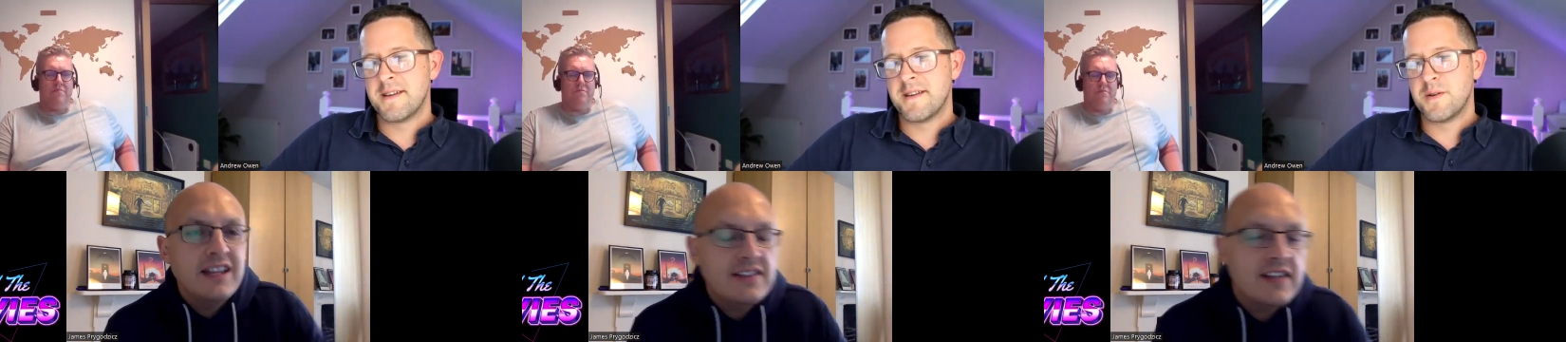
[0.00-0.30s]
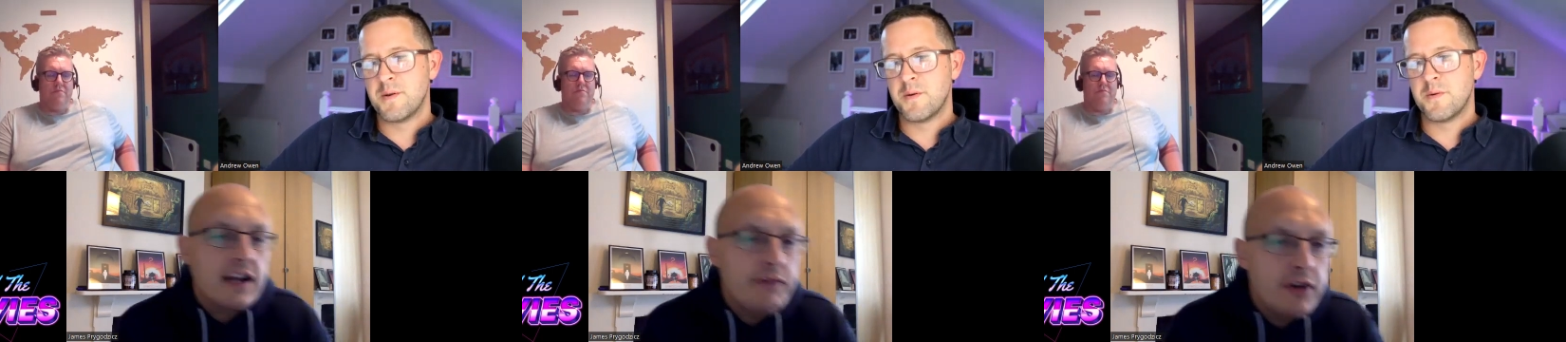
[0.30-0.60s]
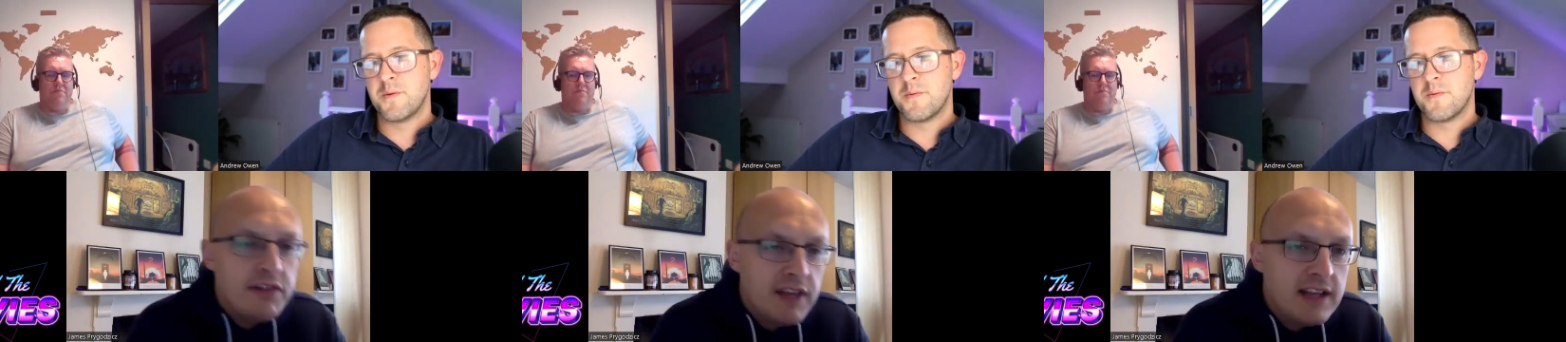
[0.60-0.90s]
Speaker 1: they're
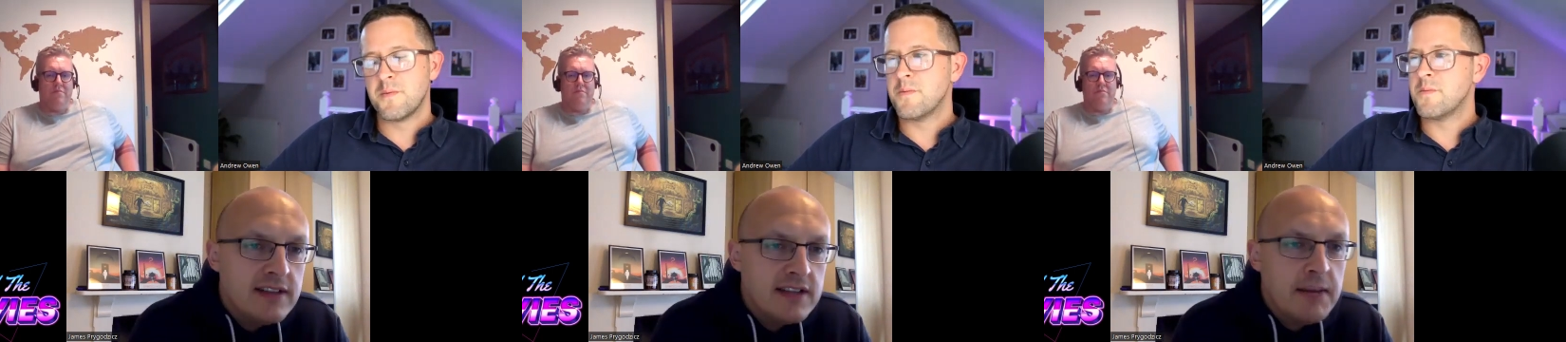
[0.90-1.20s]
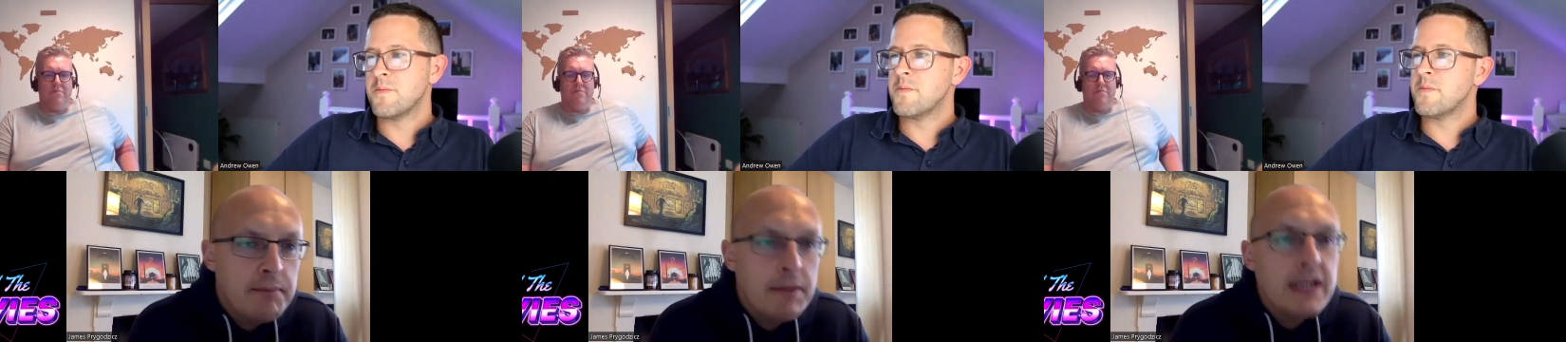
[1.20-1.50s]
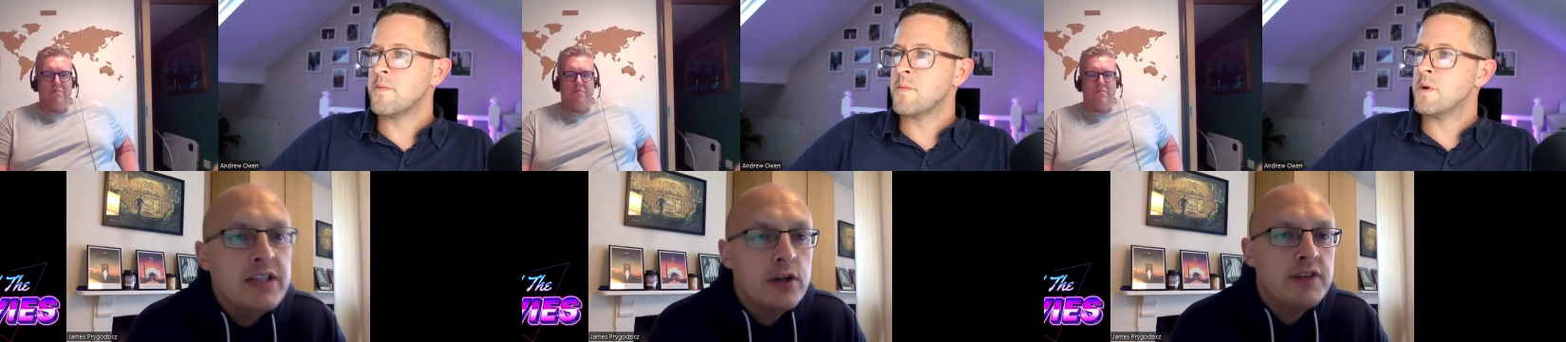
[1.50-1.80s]
discovering things that
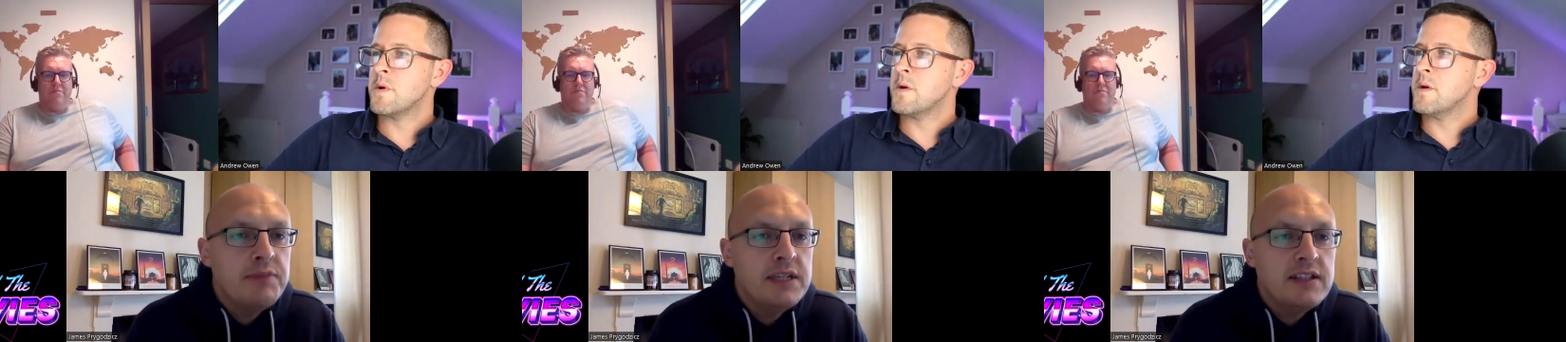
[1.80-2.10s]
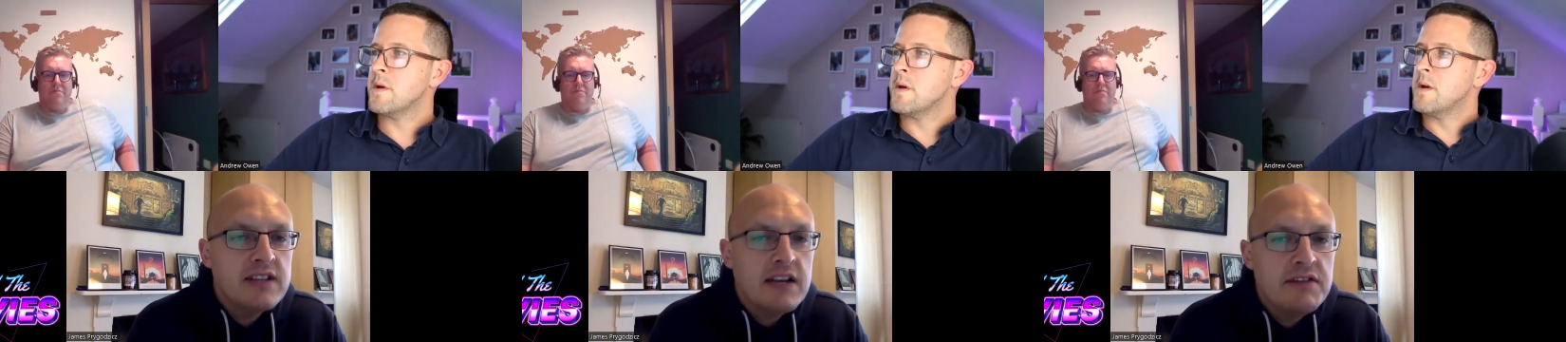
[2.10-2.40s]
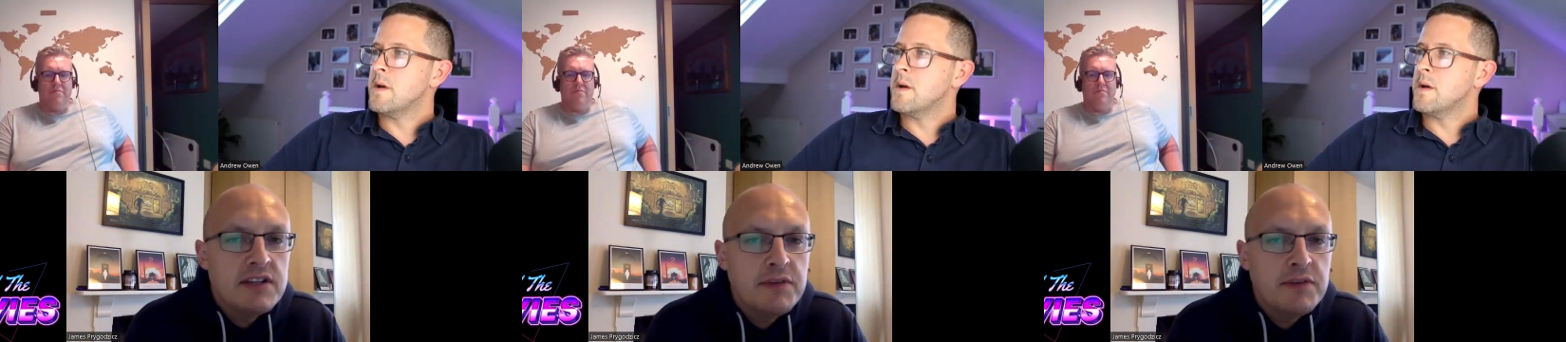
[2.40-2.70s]
might not have been
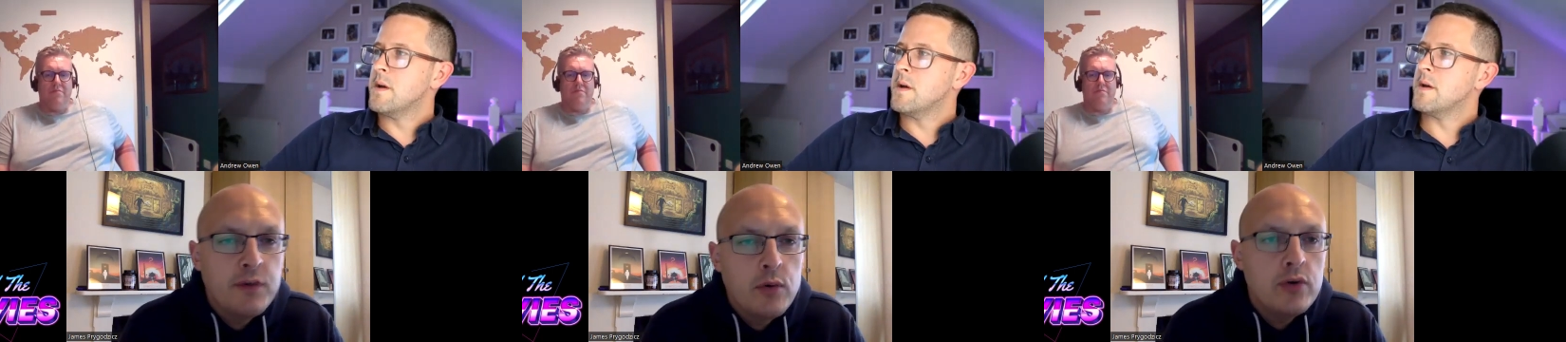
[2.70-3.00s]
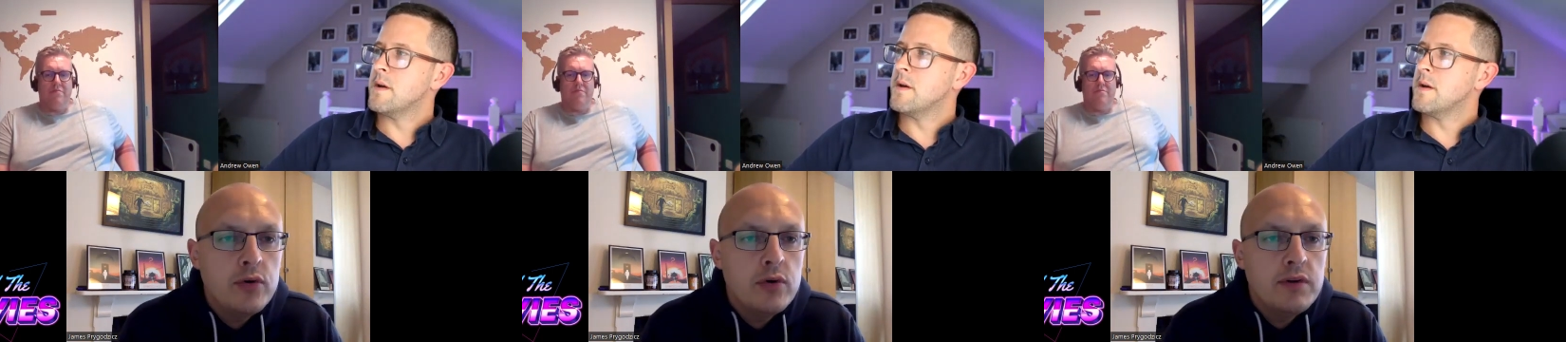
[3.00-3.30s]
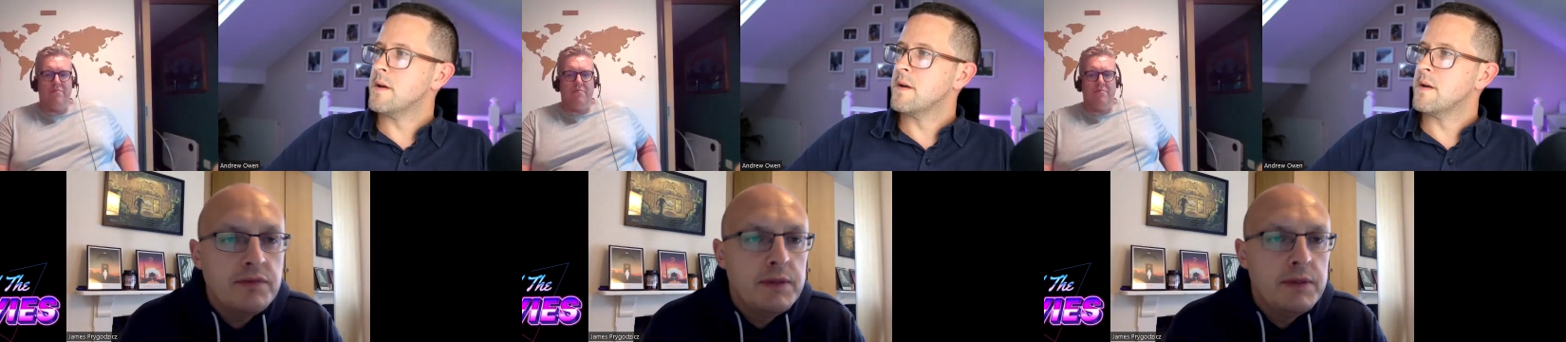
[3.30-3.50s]
discovered before or have